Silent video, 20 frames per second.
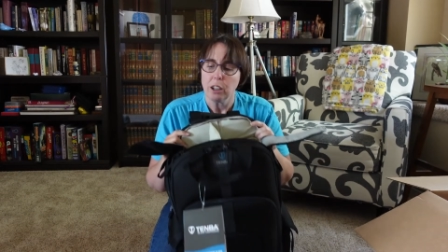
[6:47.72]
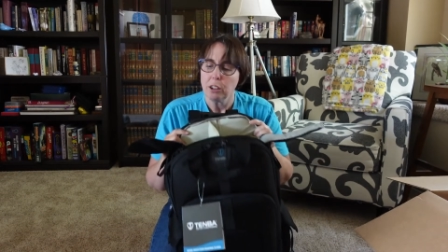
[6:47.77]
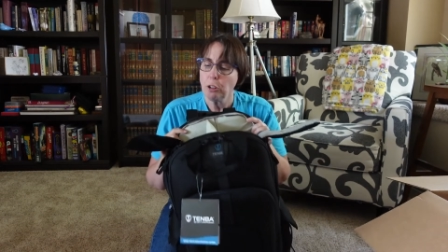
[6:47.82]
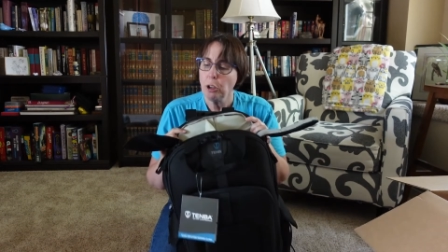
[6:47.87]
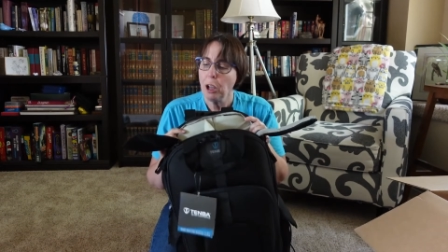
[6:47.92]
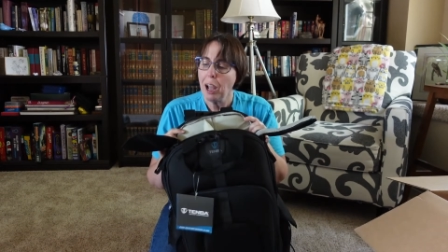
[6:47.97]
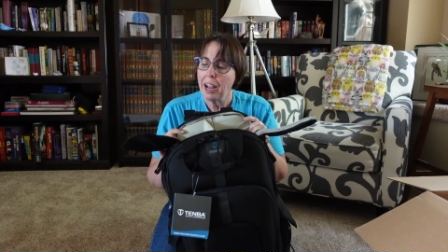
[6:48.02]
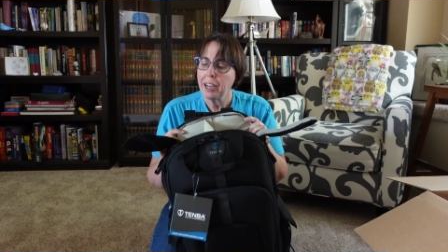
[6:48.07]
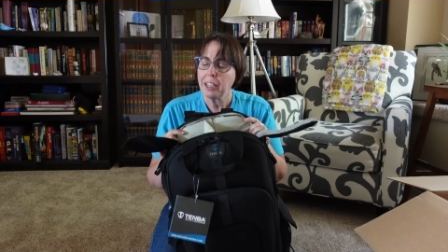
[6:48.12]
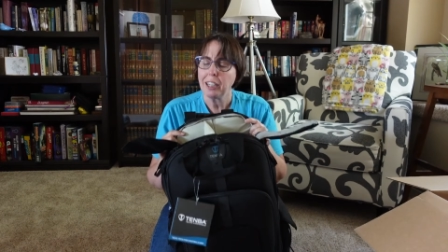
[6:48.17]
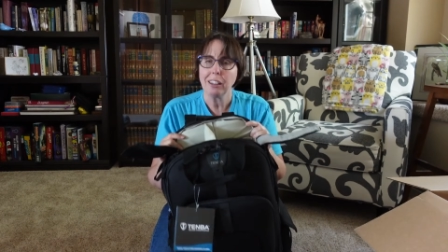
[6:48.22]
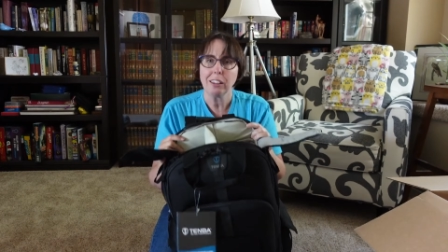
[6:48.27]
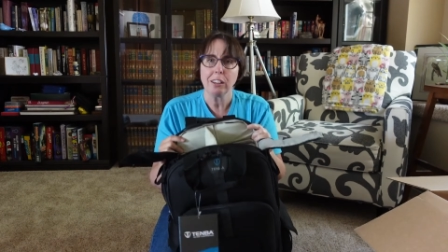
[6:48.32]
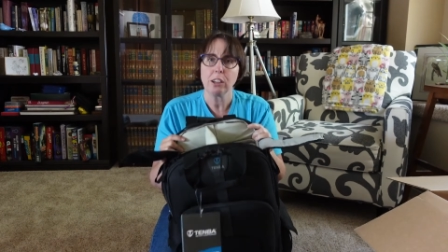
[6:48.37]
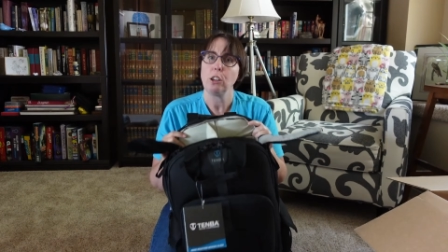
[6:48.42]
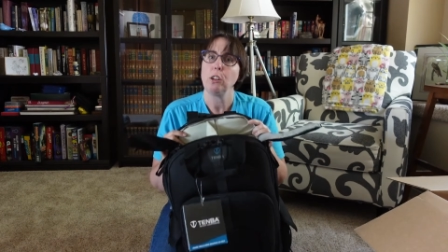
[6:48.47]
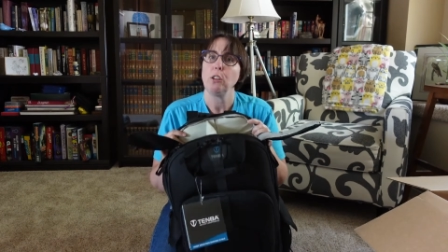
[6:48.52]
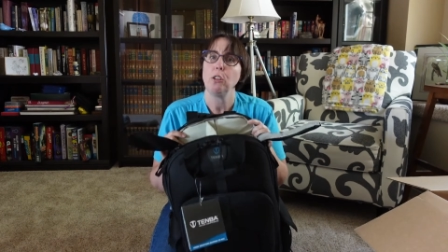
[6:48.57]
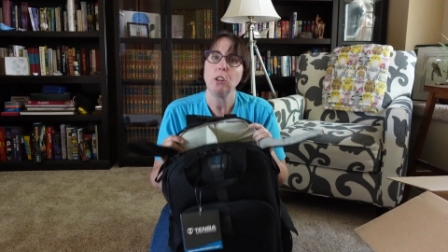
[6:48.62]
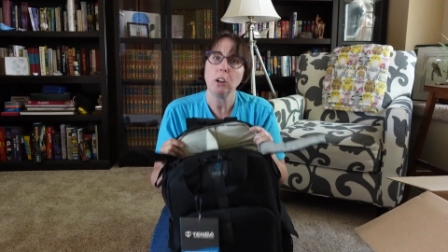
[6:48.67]
Tiny
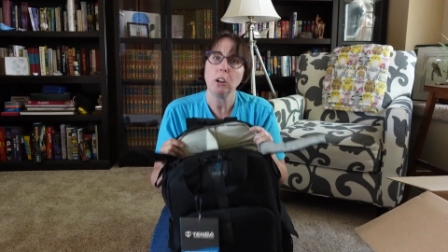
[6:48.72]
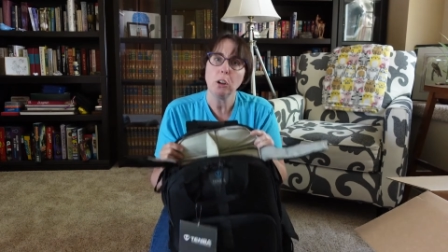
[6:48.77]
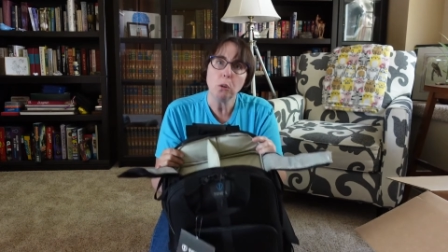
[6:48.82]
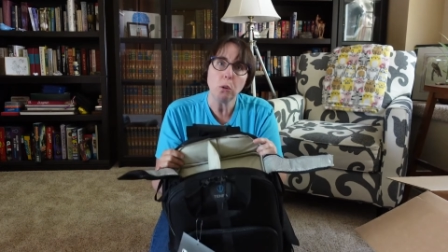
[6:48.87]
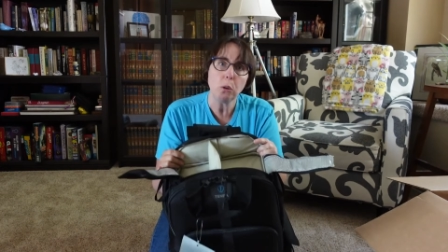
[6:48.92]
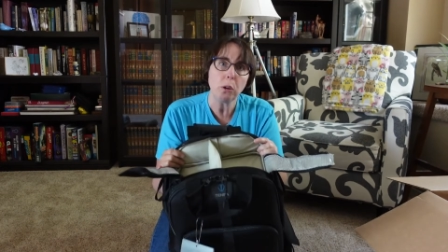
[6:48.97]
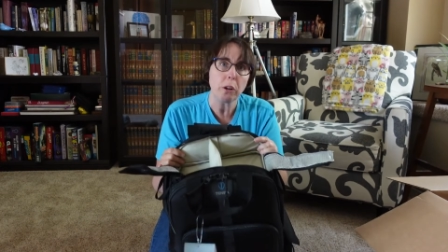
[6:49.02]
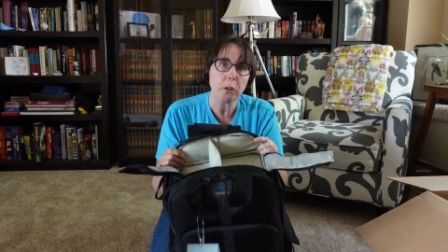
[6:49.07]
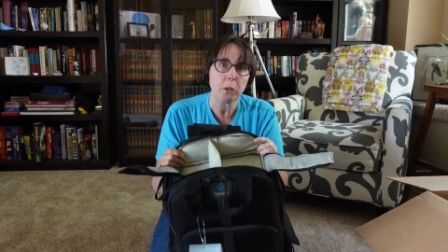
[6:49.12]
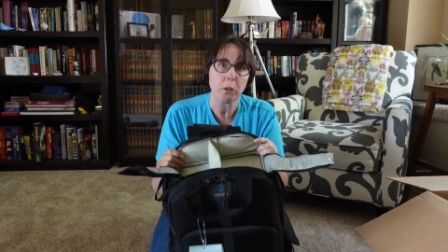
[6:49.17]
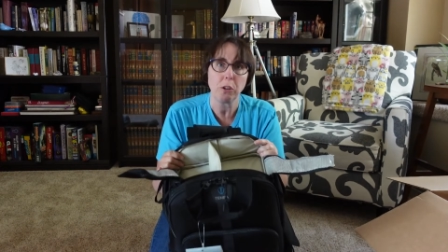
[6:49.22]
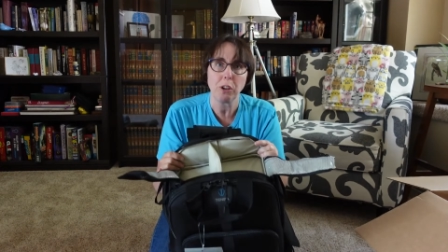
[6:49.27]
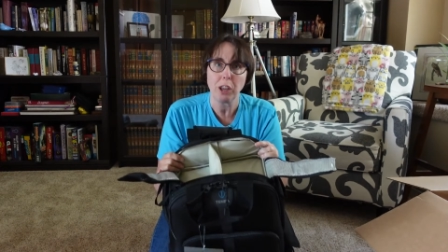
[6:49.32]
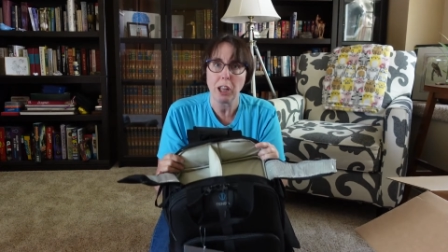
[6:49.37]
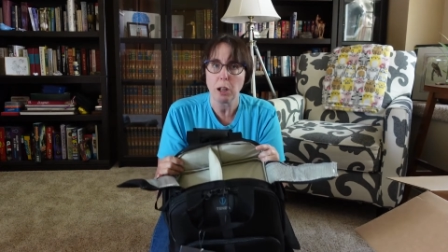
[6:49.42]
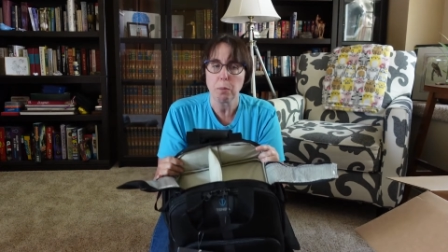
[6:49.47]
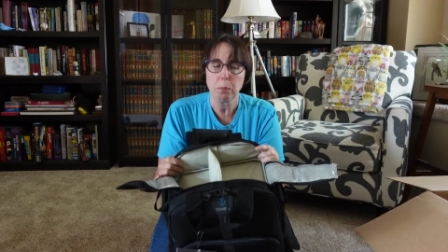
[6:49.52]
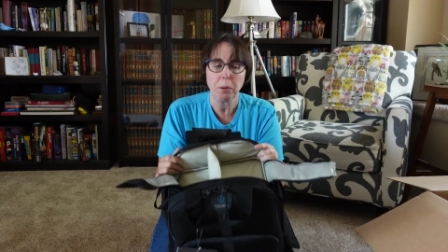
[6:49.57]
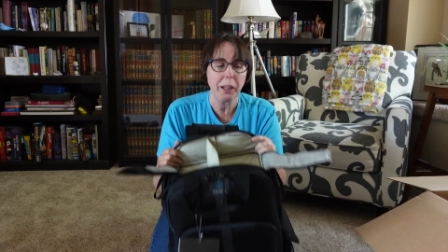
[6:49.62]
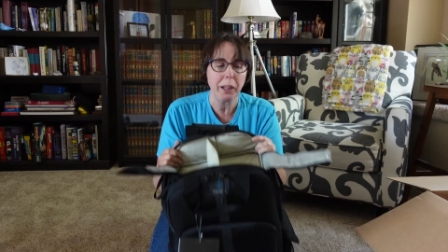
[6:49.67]
little tools to
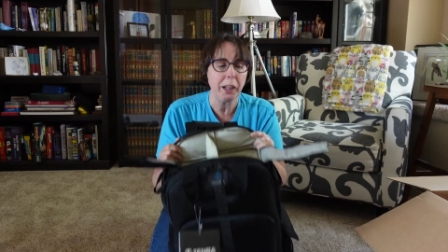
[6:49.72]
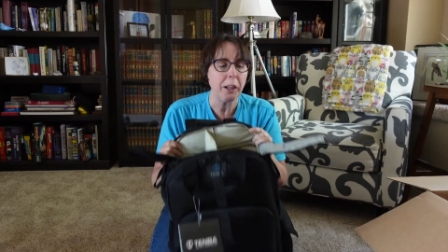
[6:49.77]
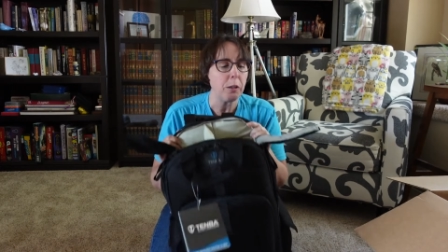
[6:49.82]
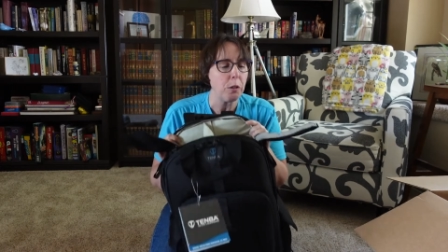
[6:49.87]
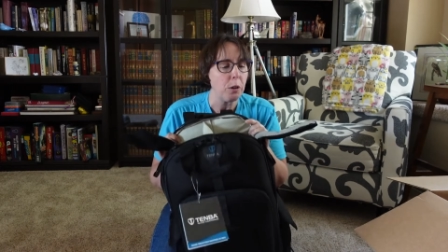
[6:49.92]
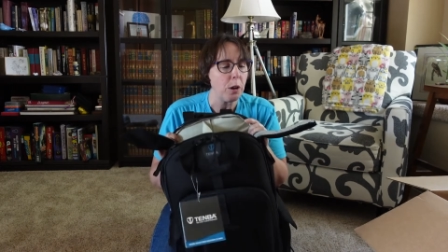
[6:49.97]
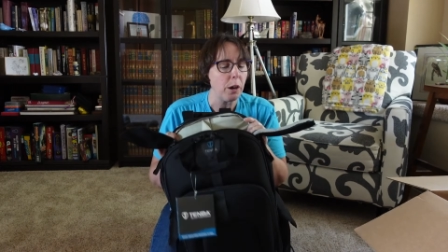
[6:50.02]
take plates